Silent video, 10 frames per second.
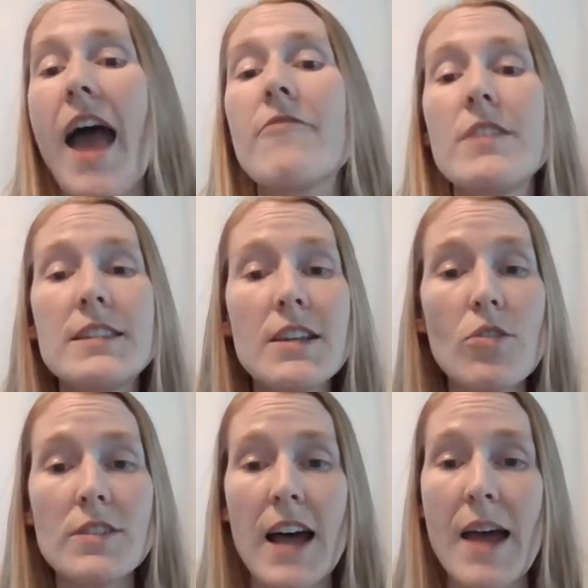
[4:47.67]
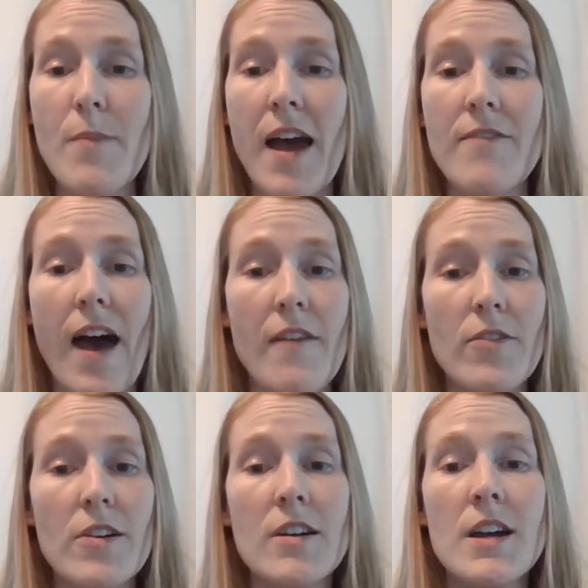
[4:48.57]
every single time I've
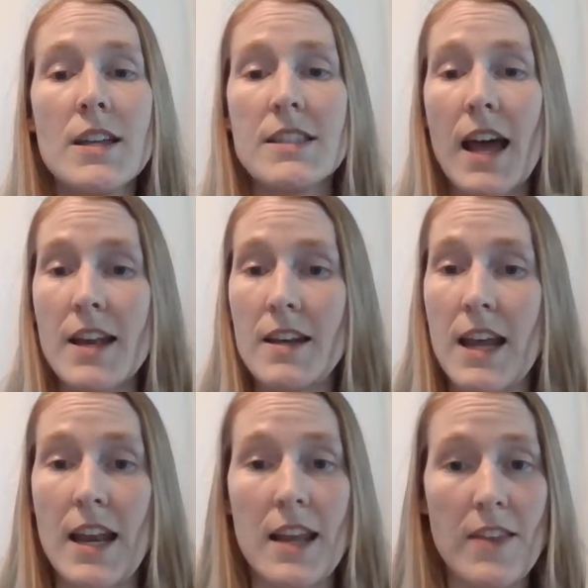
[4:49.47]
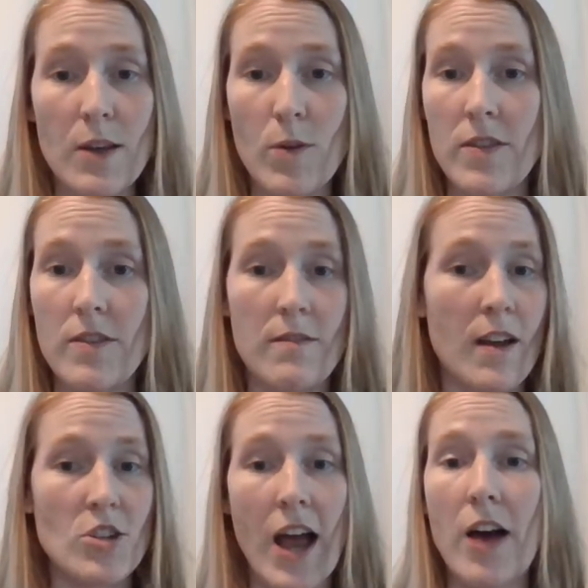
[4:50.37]
ever done anything with
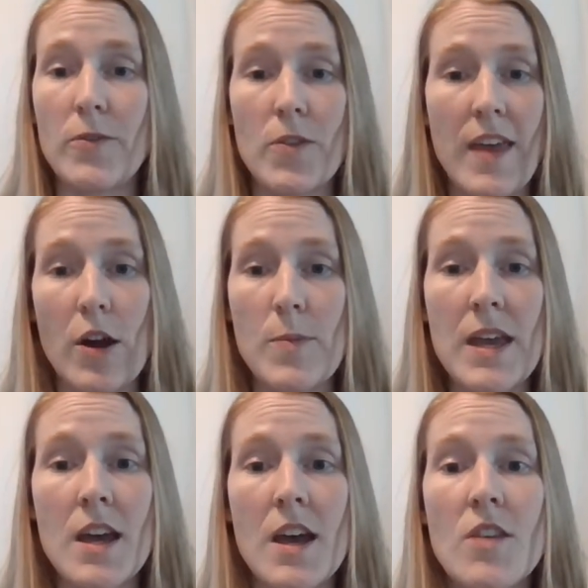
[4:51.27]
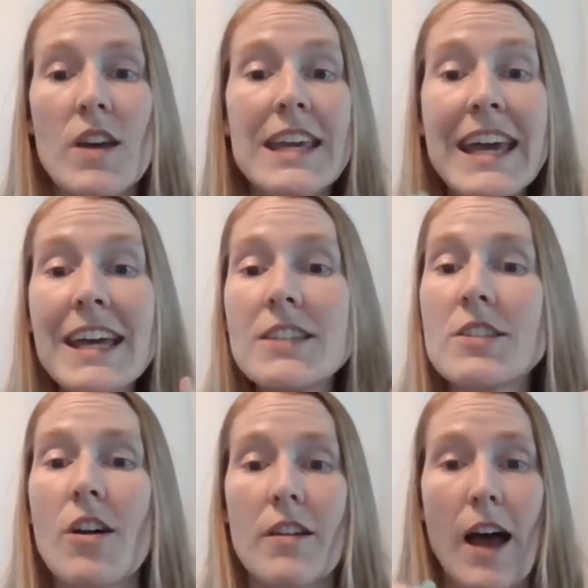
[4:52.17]
a child for therapy, the kids
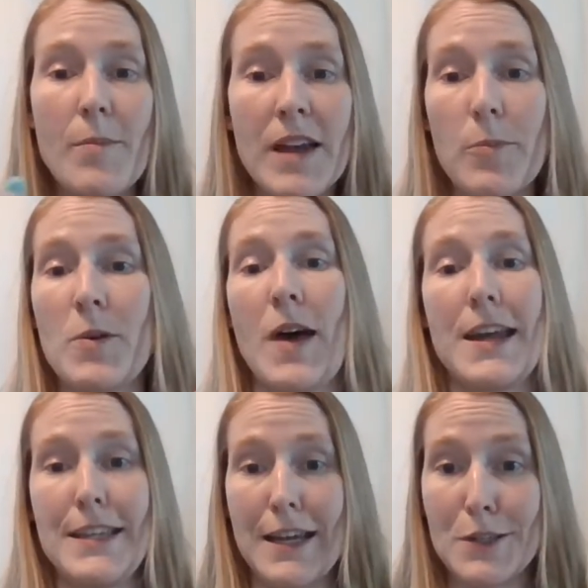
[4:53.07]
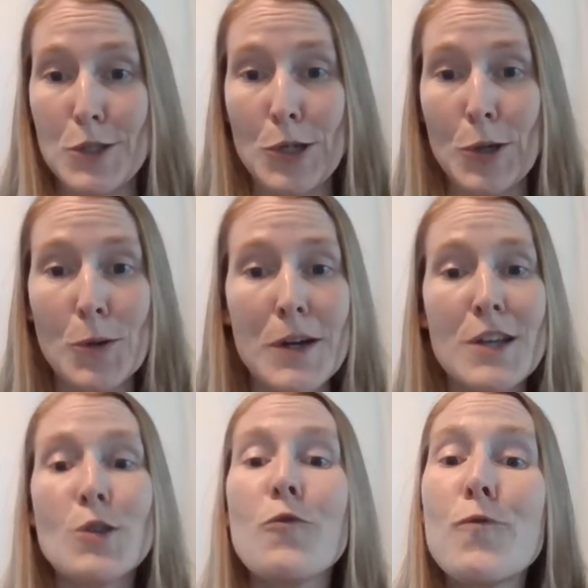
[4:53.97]
start coming up with ideas too.
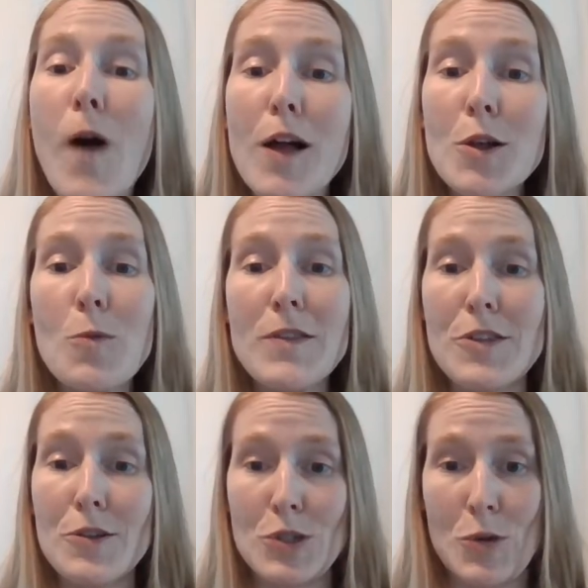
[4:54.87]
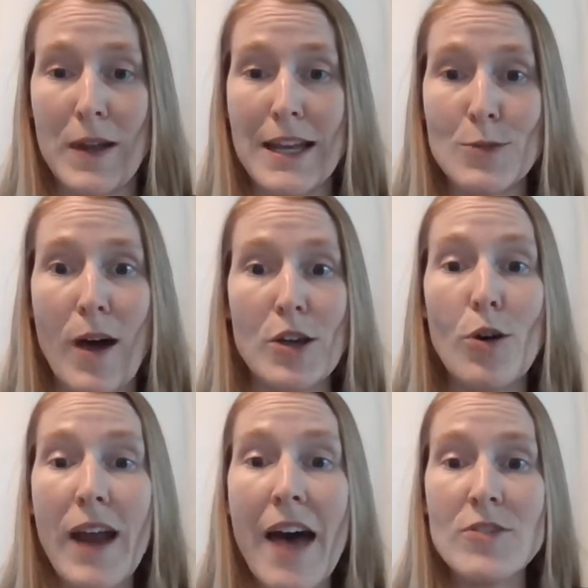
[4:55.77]
So follow what they're doing as well. You
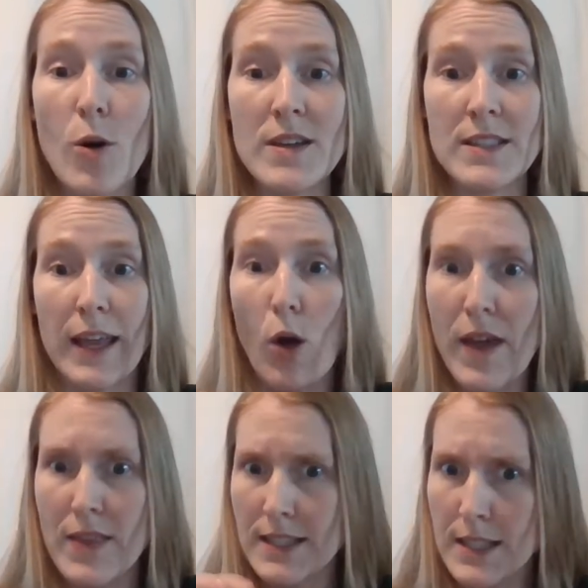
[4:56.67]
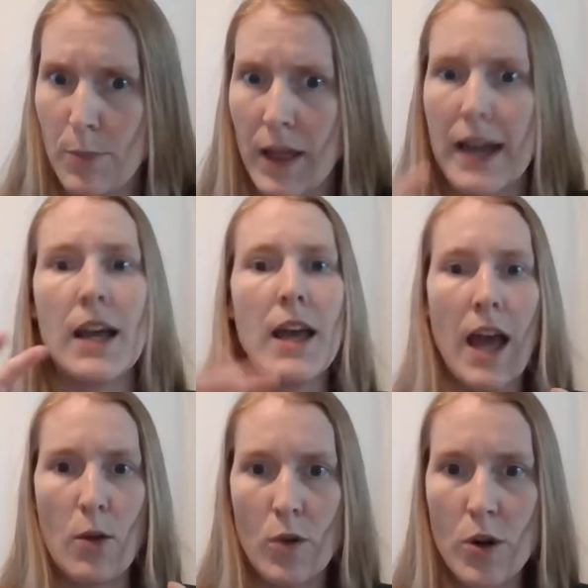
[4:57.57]
don't have to always like, okay, this is the plan
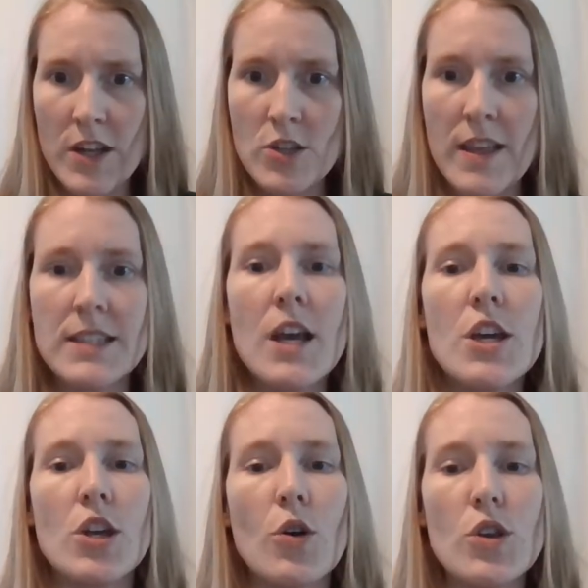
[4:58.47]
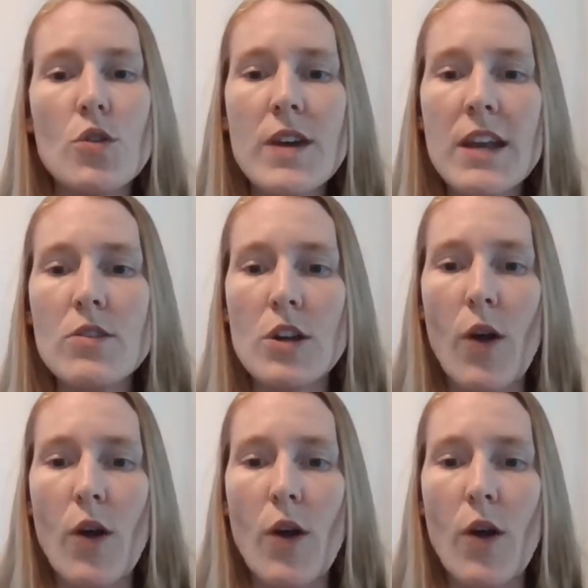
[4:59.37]
and we're going to do this. You can,